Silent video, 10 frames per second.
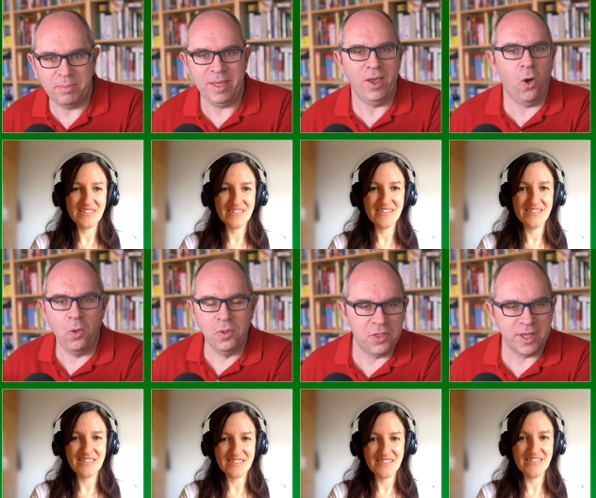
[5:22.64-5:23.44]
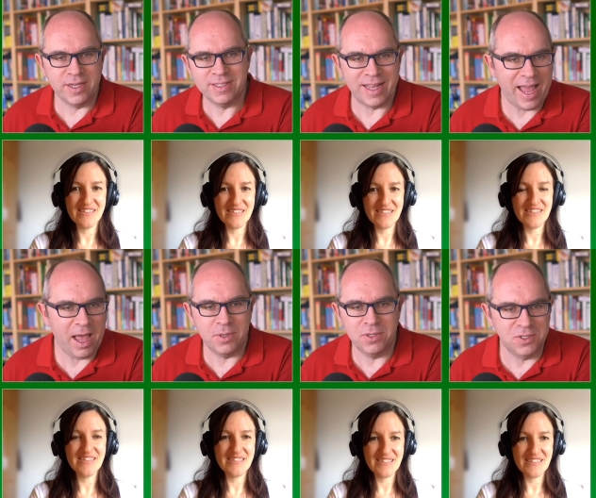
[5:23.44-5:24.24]
Speaker 1: may all the things that
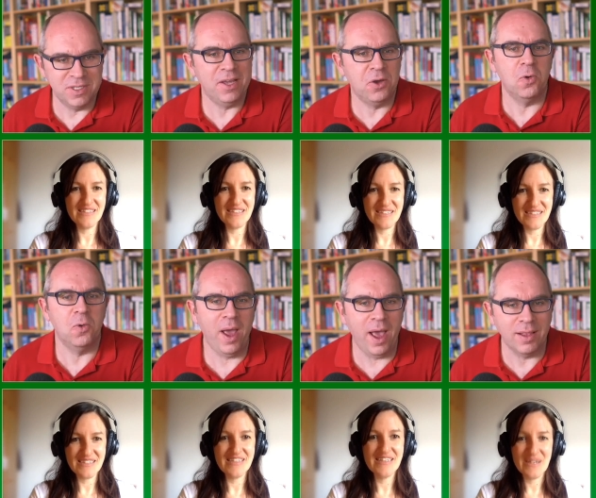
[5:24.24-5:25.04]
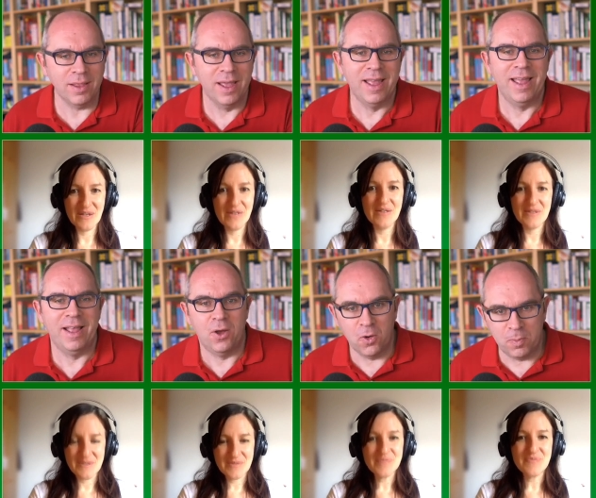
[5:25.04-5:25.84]
happened today go well.
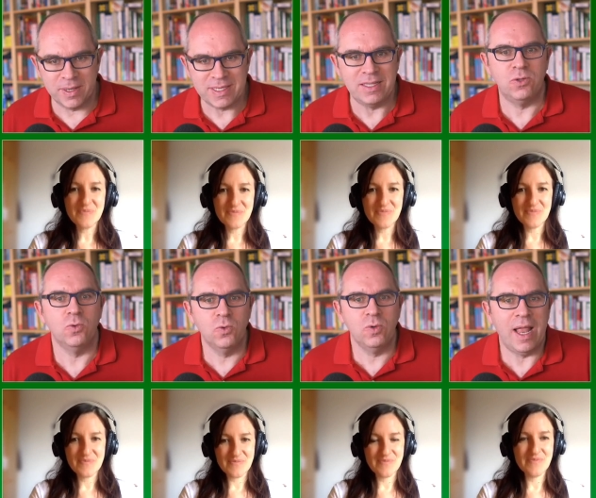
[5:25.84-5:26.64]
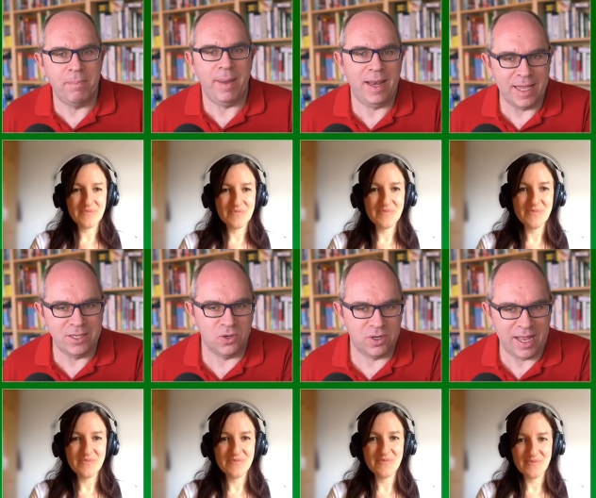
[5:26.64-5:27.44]
Ho passato una bella
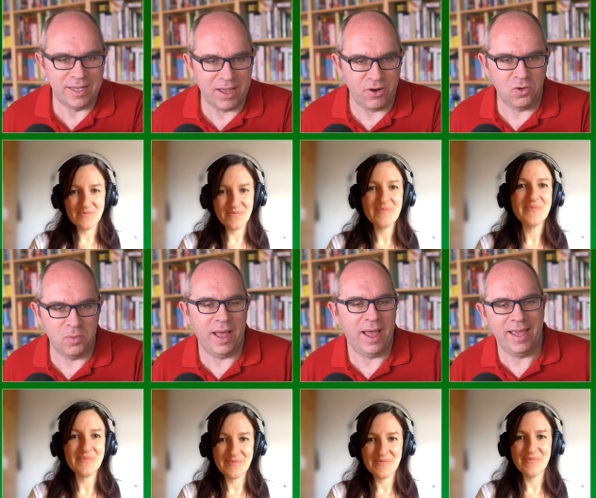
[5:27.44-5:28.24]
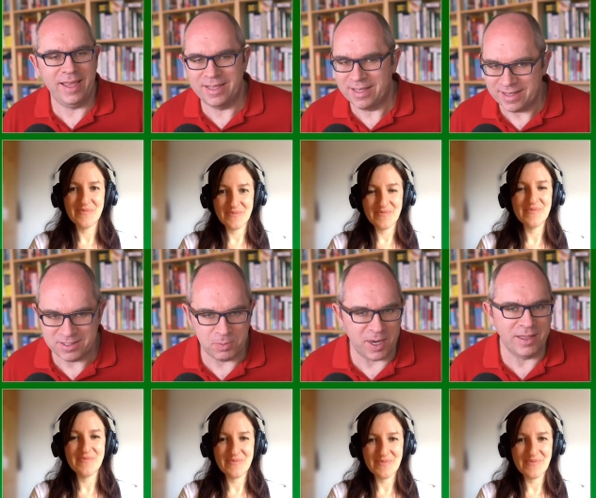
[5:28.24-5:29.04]
giornata a Roma. I
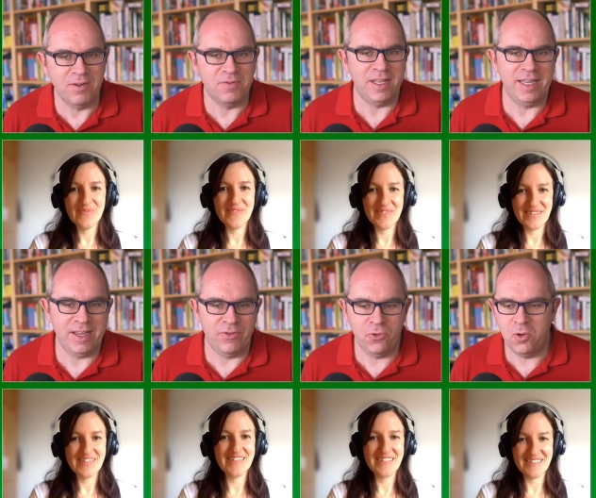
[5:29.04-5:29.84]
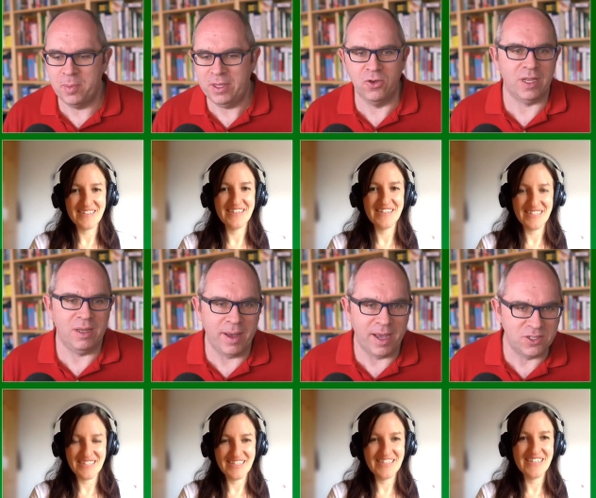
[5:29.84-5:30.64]
spent a lovely day in Rome, and you can
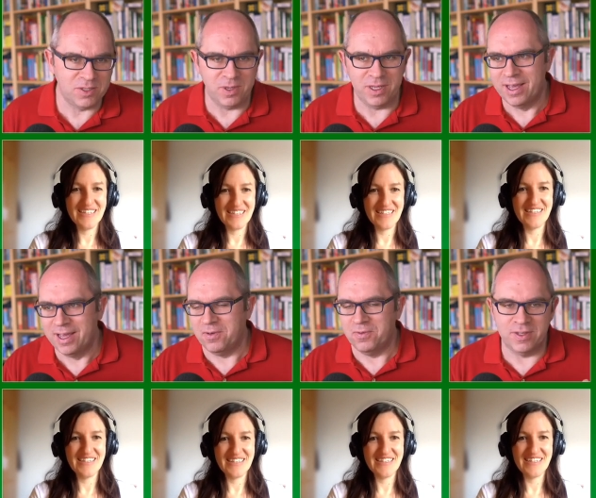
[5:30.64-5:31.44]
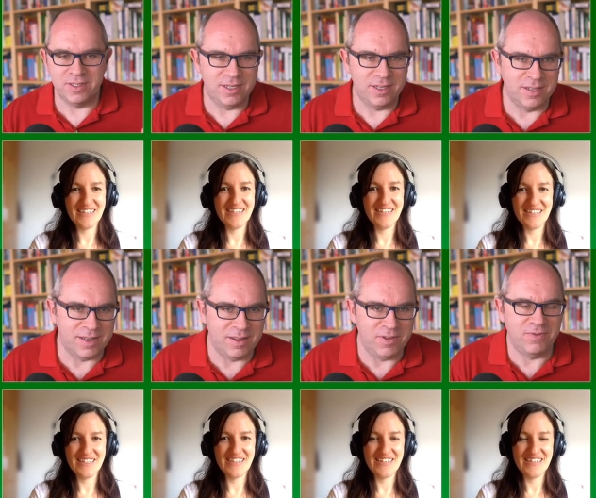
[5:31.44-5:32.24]
imagine we visited the Trevi